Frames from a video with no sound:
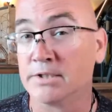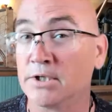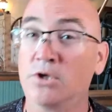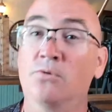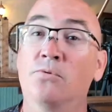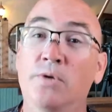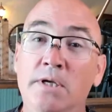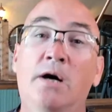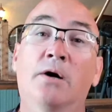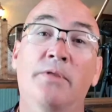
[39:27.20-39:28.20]
I tell you,
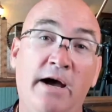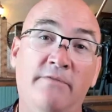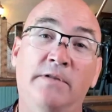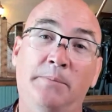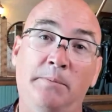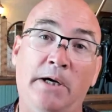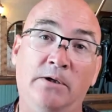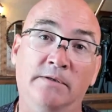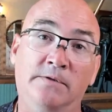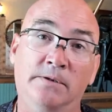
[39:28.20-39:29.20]
we are that flipping
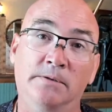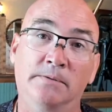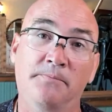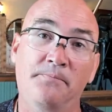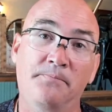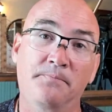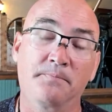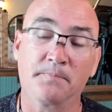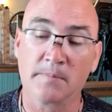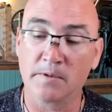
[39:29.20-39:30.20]
powerful.
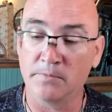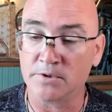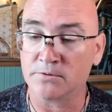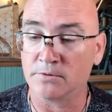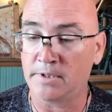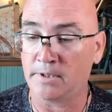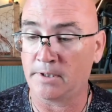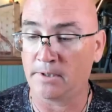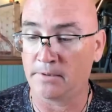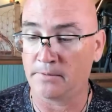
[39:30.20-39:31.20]
We truly
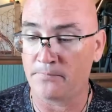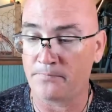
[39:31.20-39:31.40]
are.